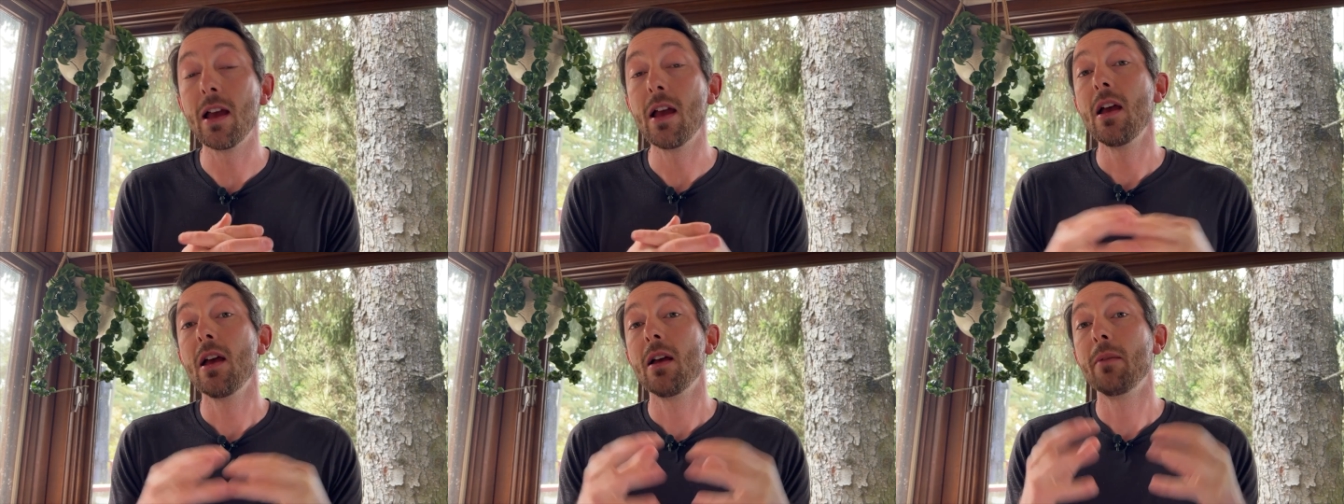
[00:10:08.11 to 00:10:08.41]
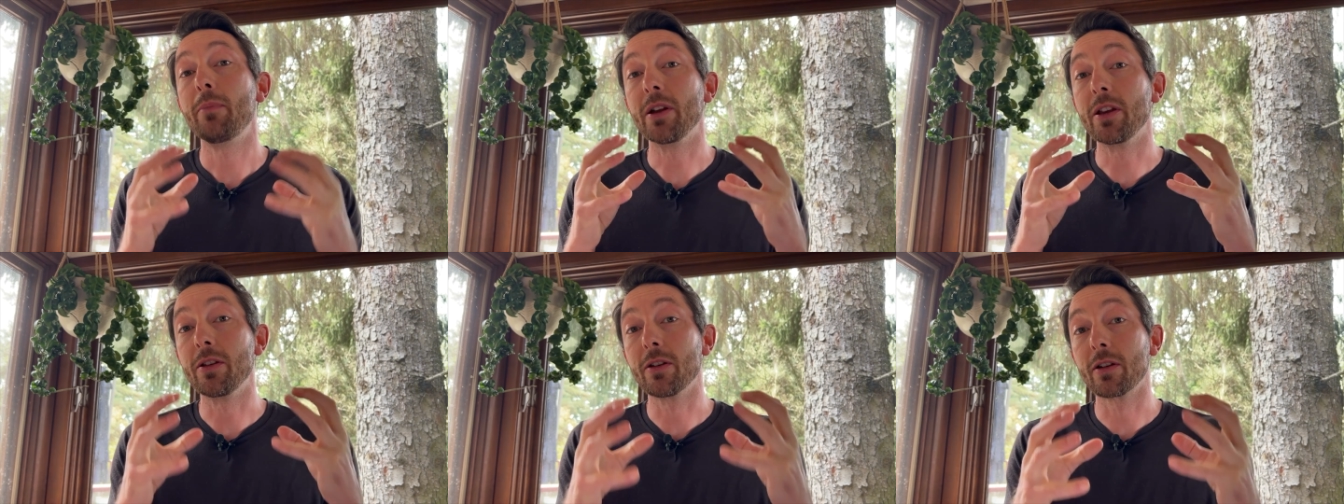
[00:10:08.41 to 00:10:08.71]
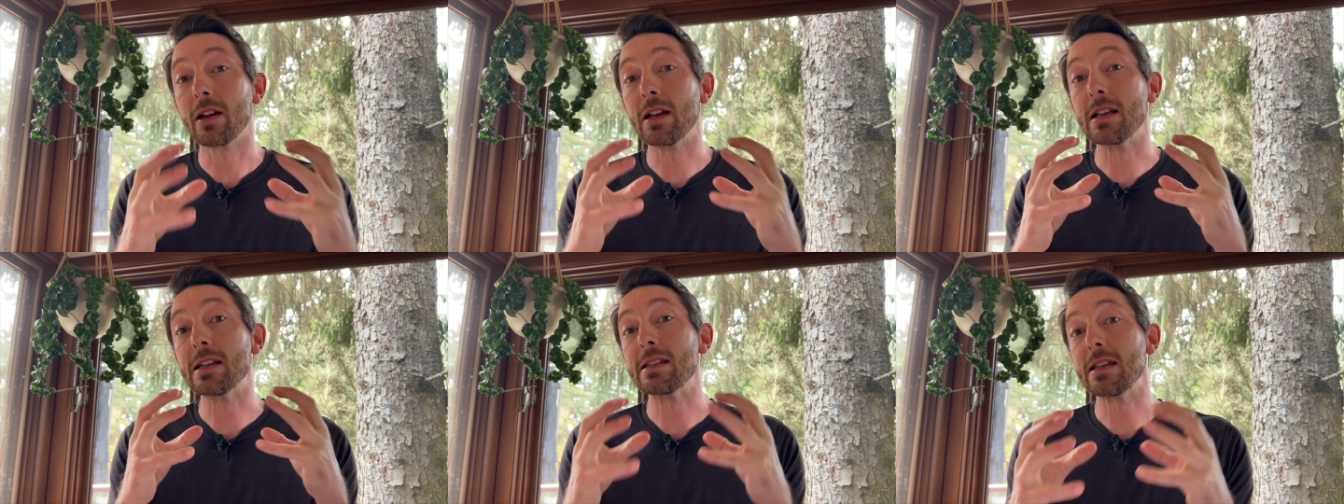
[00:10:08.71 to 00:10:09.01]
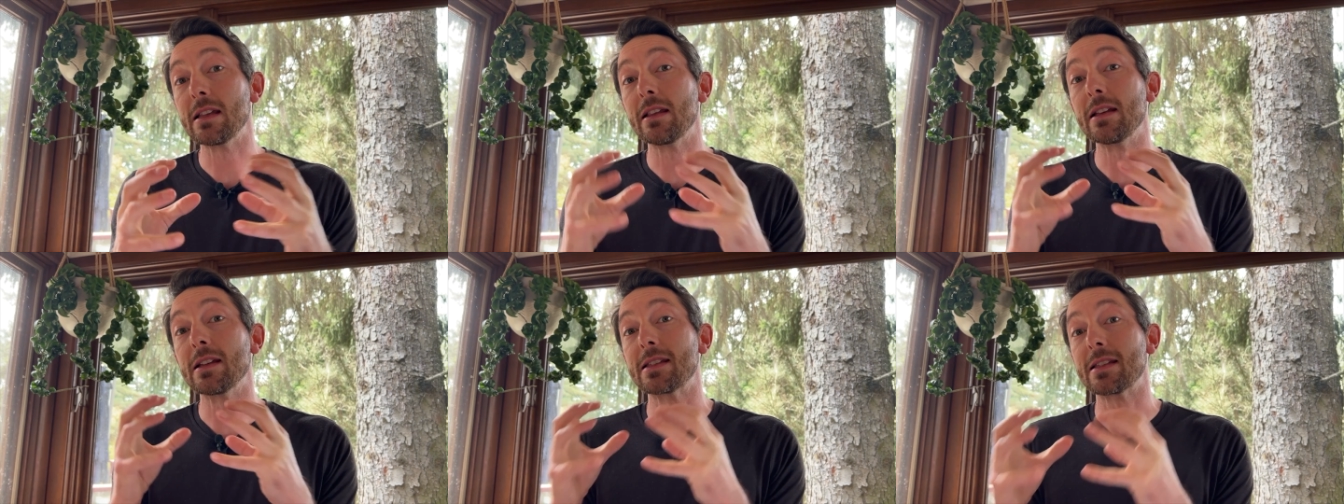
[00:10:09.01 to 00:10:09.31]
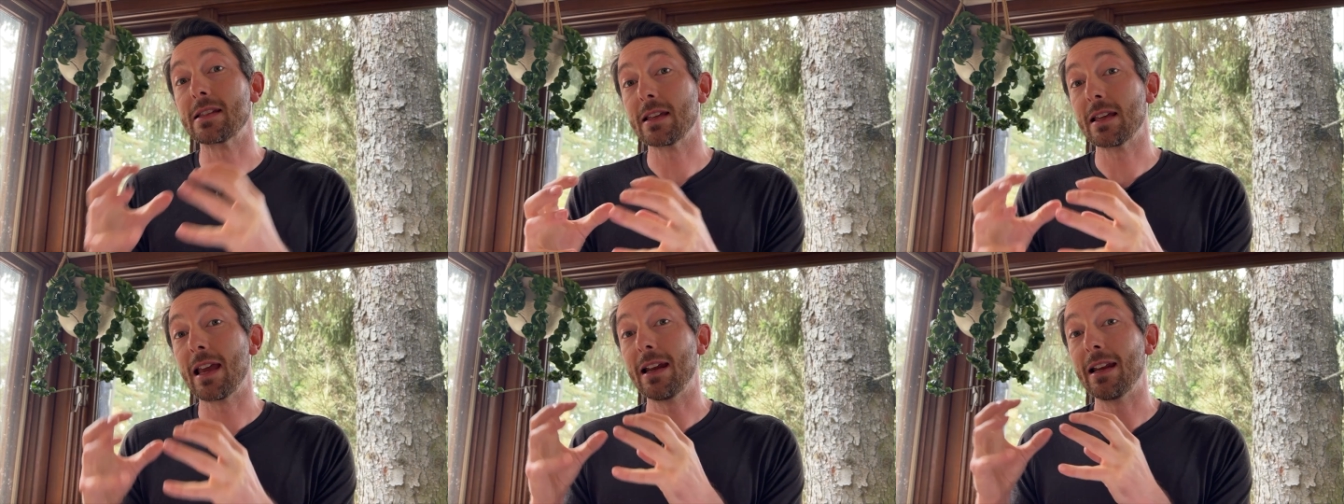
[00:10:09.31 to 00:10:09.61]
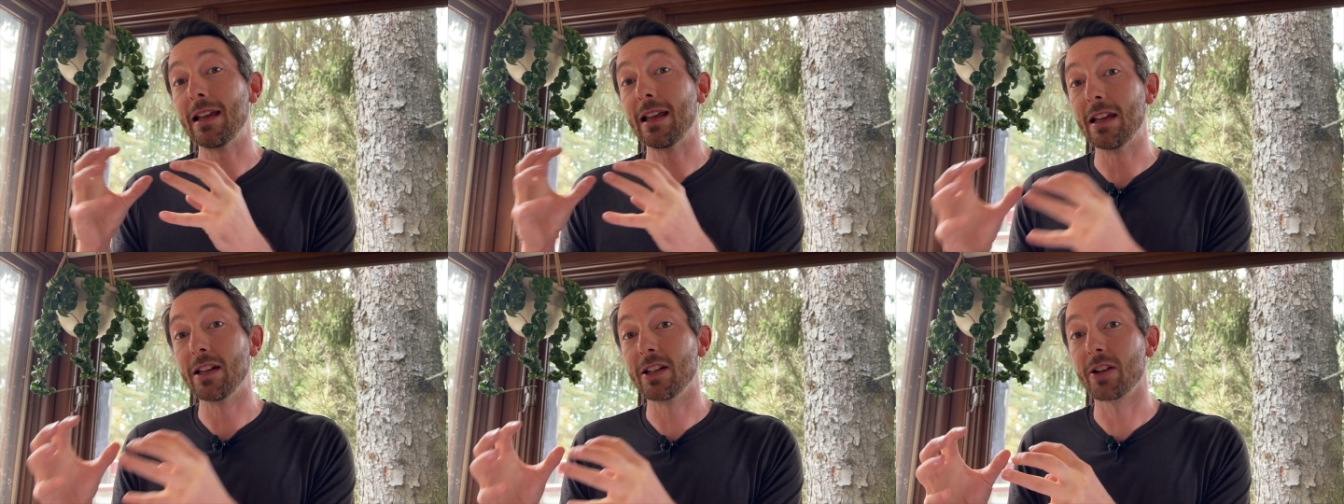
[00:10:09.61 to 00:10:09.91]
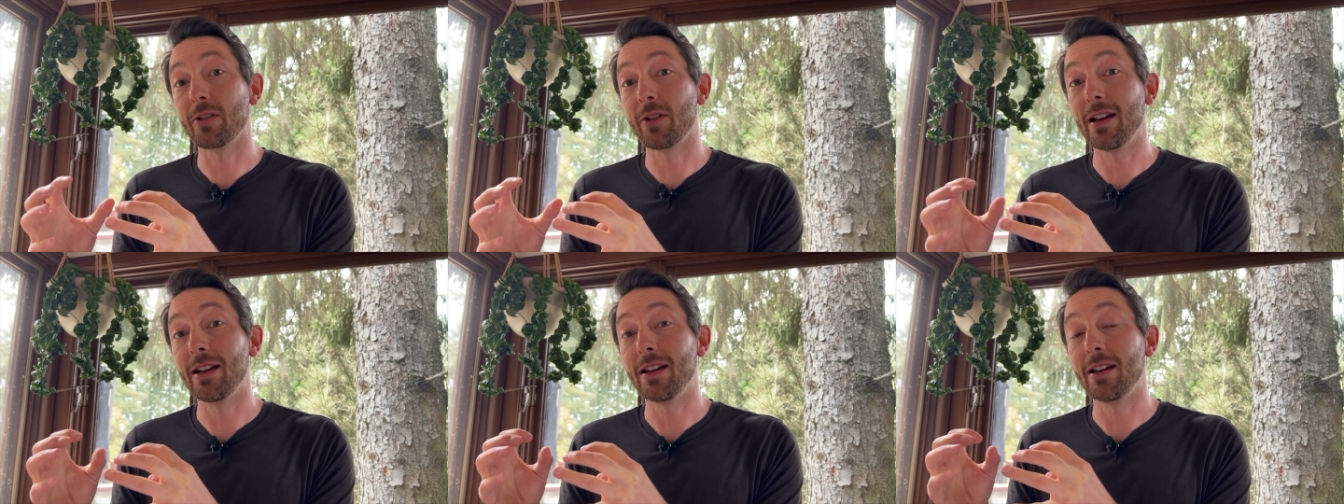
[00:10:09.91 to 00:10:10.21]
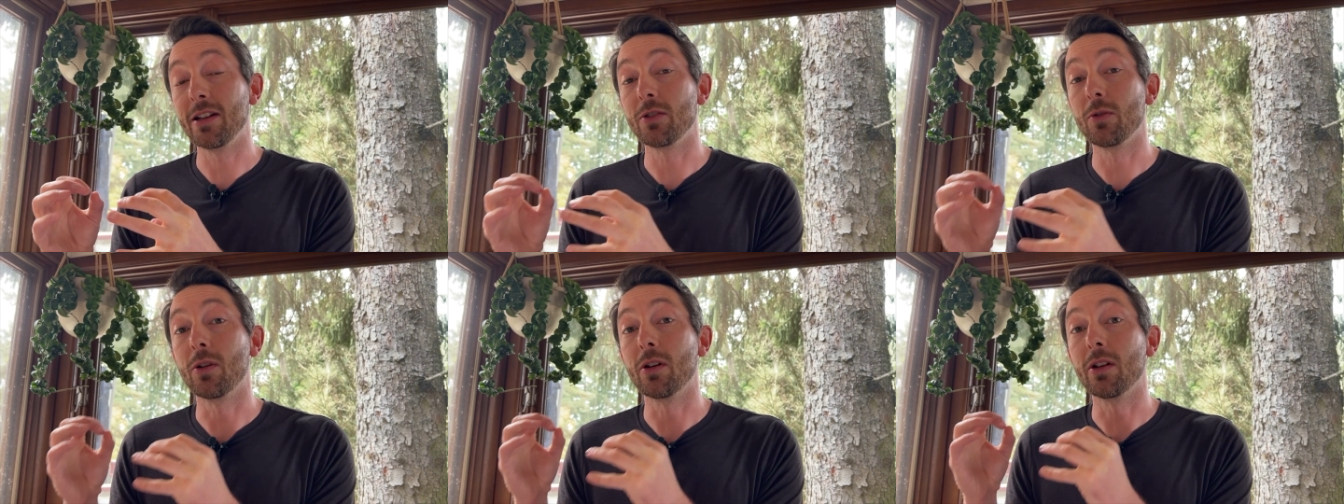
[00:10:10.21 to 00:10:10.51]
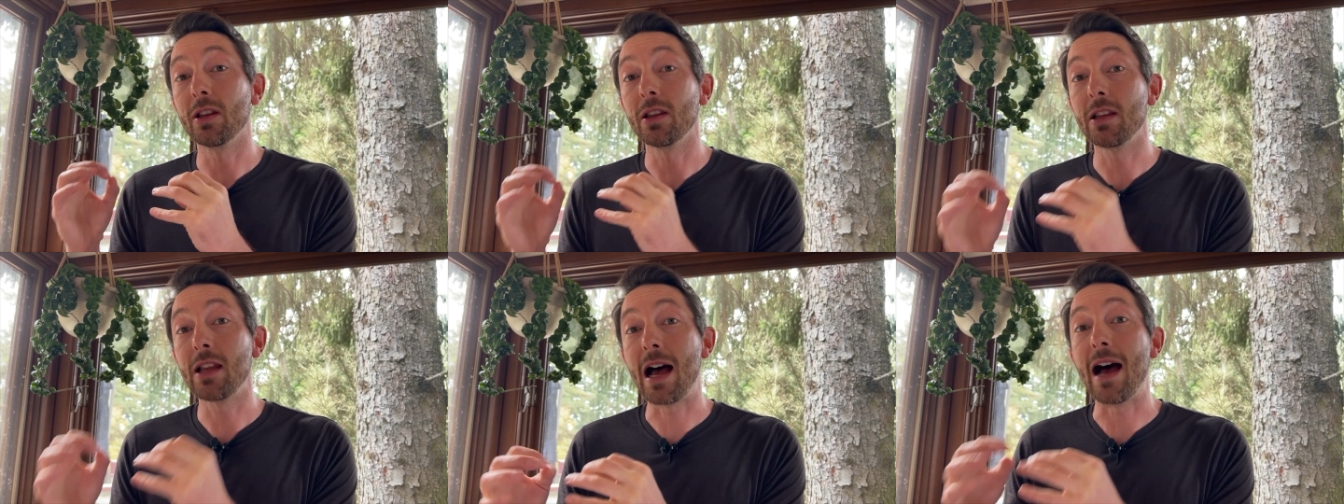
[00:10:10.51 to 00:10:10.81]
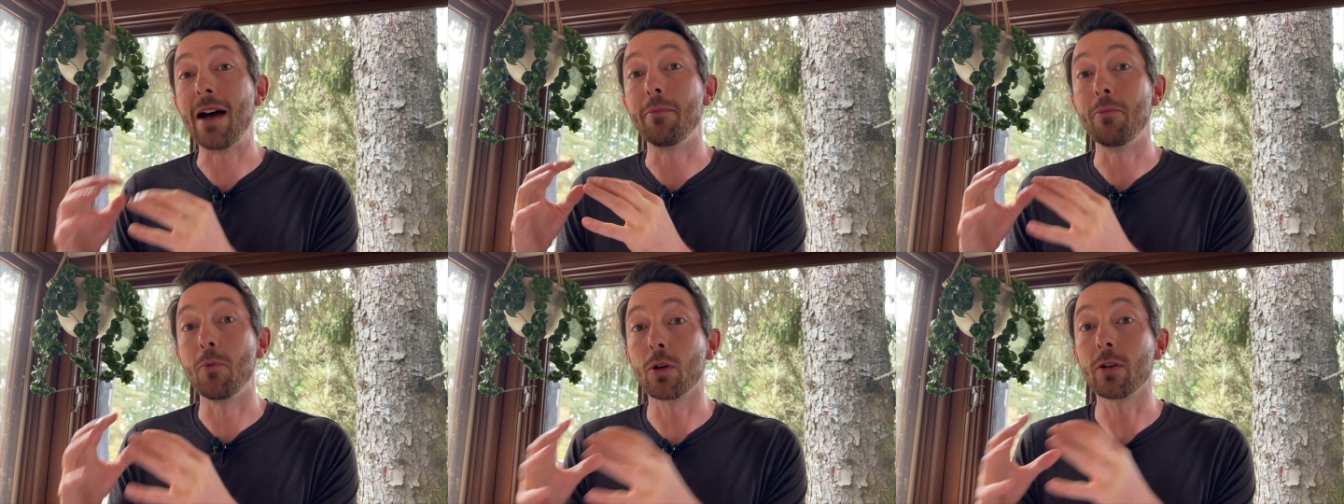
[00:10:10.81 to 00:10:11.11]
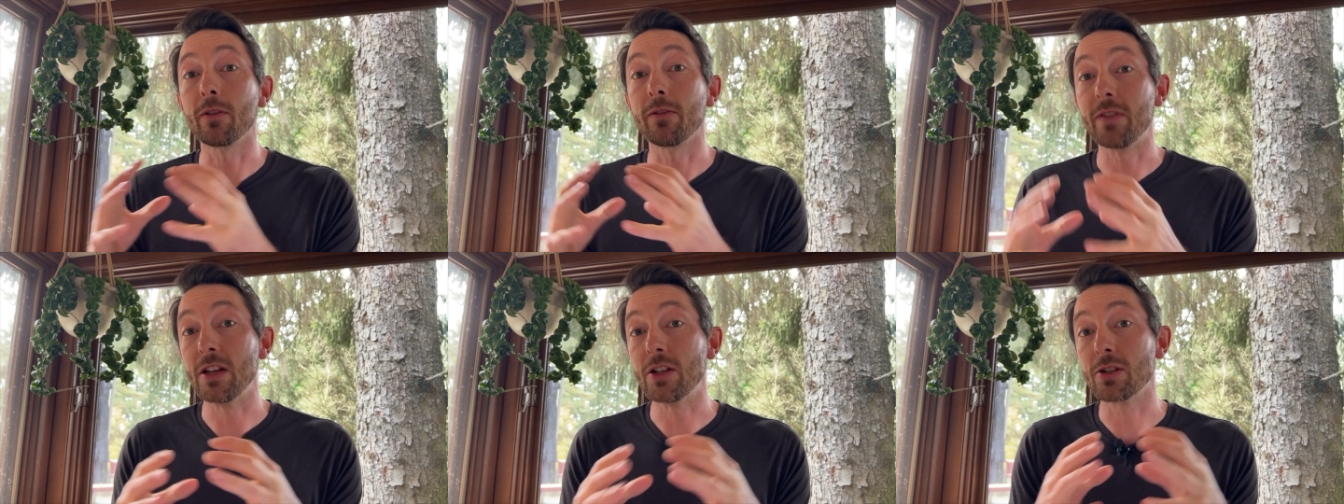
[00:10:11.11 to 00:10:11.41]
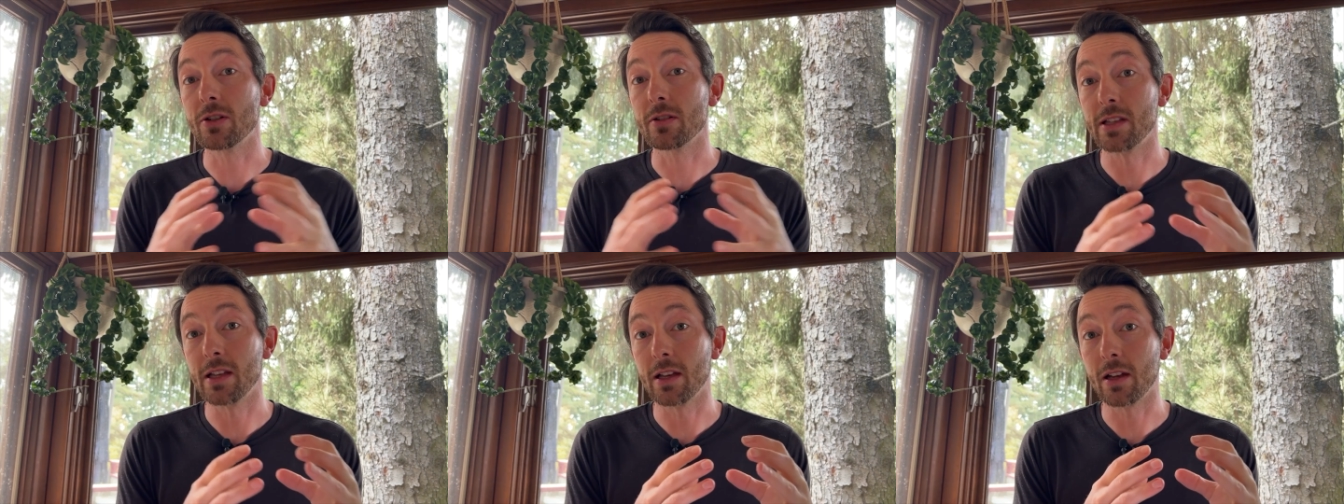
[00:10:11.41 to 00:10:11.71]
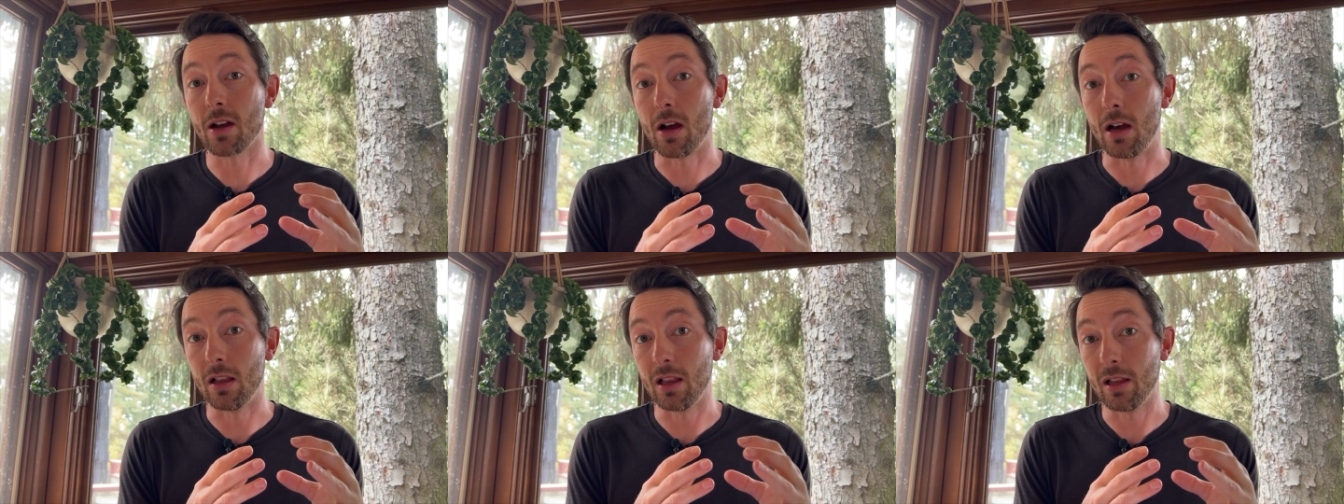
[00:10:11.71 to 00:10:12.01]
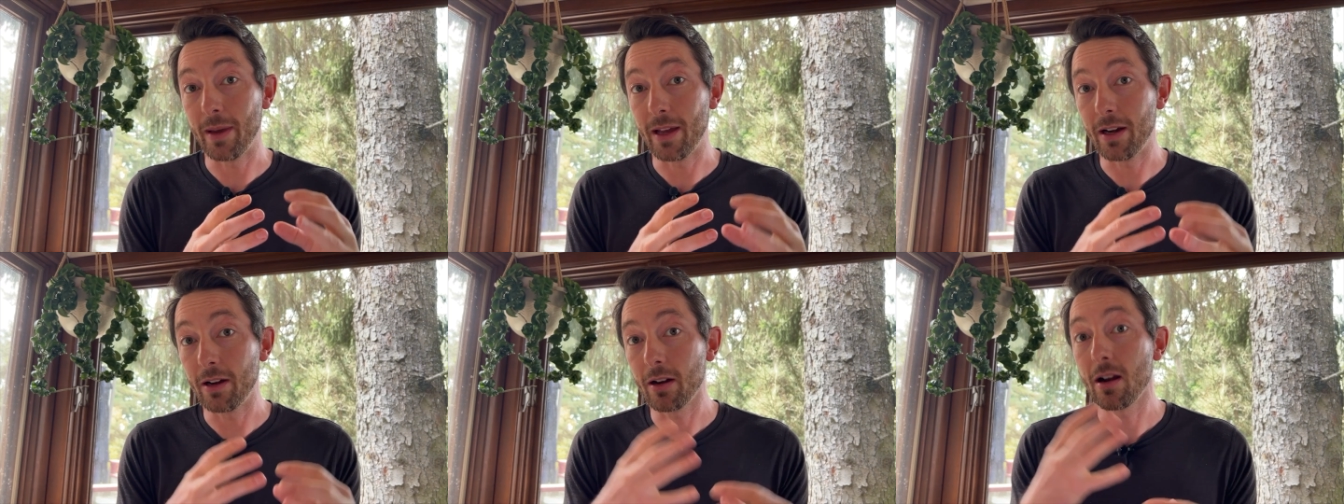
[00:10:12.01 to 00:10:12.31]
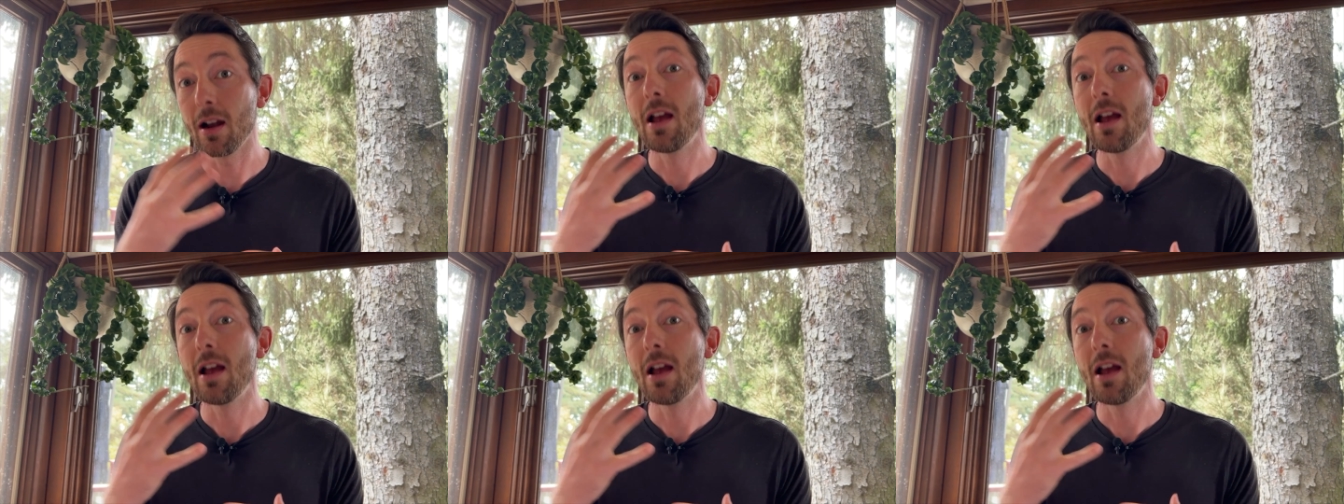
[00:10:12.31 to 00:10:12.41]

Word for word: but you're gonna see this getting integrated into a lot more features in Collimator